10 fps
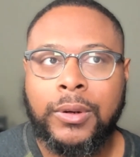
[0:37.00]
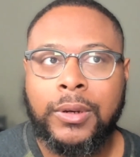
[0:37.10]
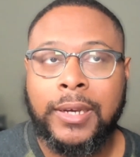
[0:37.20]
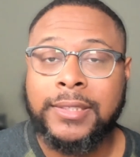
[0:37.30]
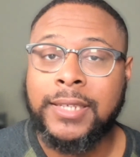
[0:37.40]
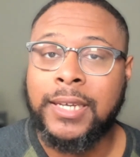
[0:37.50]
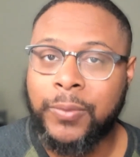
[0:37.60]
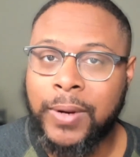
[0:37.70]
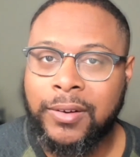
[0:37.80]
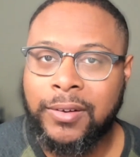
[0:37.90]

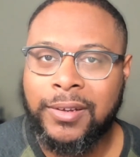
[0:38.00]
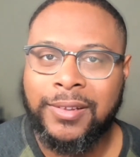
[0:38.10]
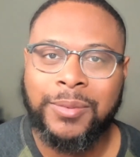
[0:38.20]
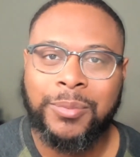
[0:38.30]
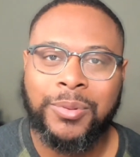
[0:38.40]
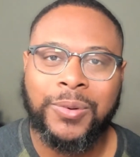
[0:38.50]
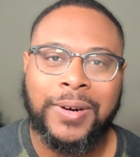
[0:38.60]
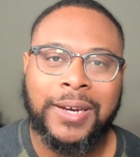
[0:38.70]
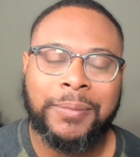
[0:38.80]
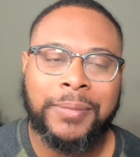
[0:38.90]
accelerate the
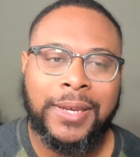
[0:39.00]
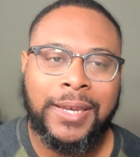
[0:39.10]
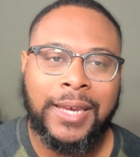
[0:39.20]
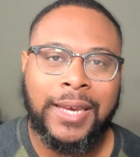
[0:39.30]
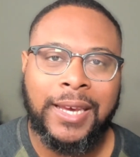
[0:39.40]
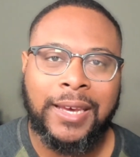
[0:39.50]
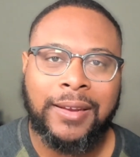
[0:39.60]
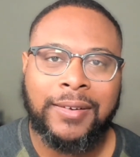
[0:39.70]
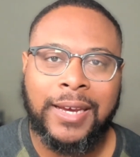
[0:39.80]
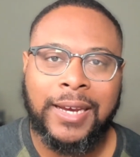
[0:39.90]
program,
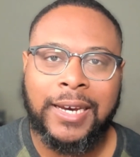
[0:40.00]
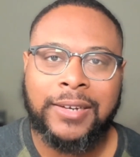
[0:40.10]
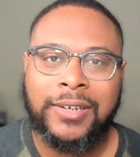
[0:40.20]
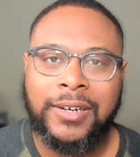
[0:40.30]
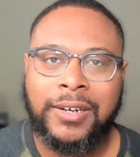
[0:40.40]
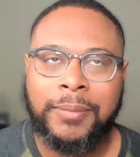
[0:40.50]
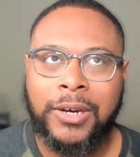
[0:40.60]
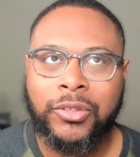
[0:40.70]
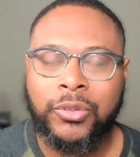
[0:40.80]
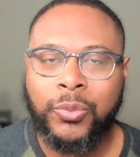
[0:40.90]
and I got done in
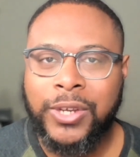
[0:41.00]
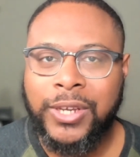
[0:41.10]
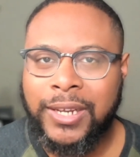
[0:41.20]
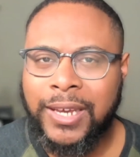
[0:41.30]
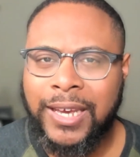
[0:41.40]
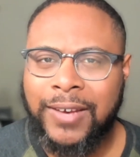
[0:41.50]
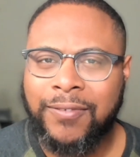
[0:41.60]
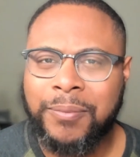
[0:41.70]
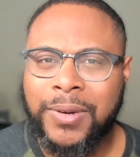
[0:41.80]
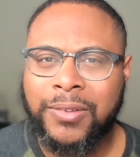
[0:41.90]
about 3.5
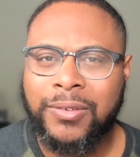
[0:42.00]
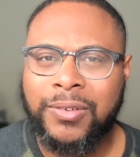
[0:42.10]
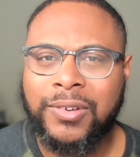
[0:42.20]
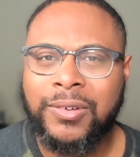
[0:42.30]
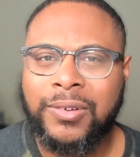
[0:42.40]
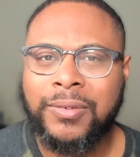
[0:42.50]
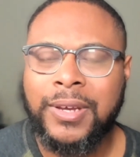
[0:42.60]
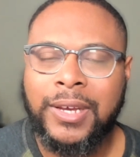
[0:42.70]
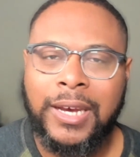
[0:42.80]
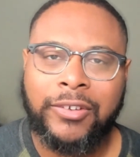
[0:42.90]
months or so.
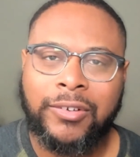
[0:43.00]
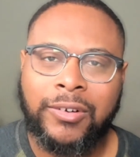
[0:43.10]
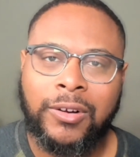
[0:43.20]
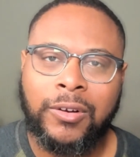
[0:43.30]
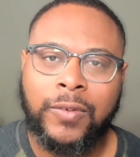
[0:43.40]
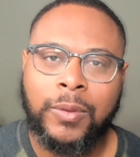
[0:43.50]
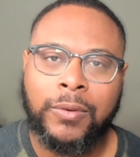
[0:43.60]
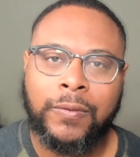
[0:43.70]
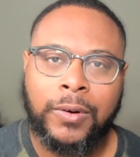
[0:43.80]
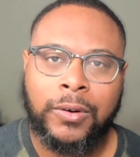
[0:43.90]
I started on November
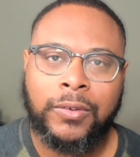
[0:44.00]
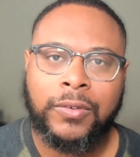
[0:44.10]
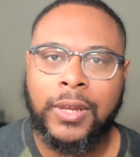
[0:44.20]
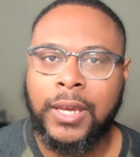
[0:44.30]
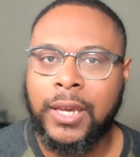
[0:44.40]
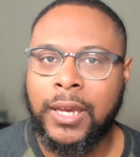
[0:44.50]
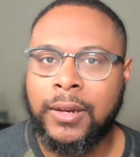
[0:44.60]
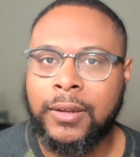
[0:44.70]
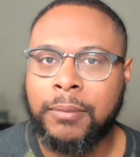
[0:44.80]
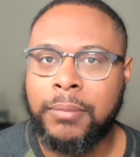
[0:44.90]
1st
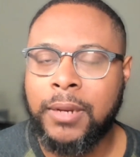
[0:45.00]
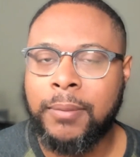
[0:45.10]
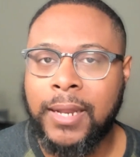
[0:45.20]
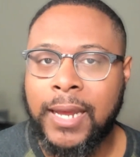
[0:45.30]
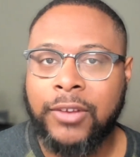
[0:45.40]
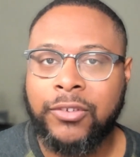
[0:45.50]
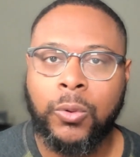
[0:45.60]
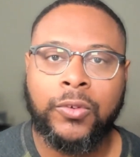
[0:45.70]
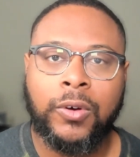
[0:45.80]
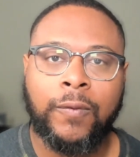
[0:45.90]
and completed my last
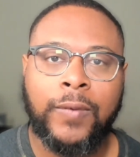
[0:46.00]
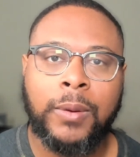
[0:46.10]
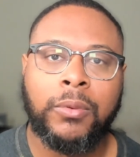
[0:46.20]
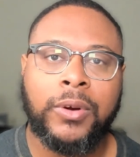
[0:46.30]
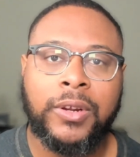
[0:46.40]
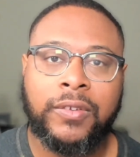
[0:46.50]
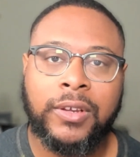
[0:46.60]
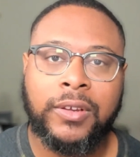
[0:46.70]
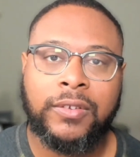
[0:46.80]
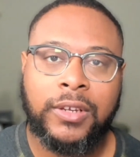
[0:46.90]
course on February
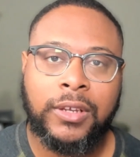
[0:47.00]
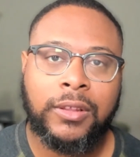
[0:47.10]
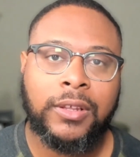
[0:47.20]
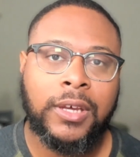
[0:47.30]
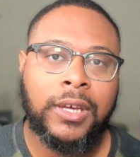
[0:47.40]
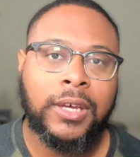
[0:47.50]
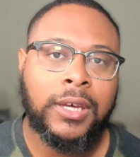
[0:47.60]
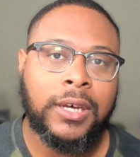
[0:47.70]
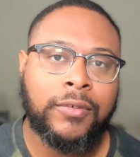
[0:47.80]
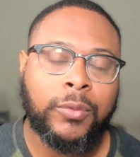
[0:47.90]
16th
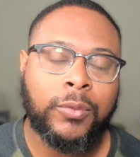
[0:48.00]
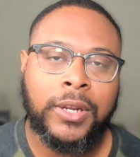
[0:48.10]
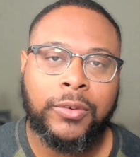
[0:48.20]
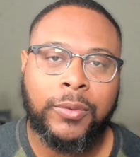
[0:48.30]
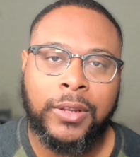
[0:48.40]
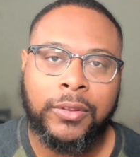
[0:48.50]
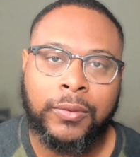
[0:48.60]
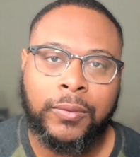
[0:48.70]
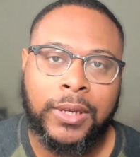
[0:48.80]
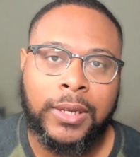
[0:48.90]
of 2023.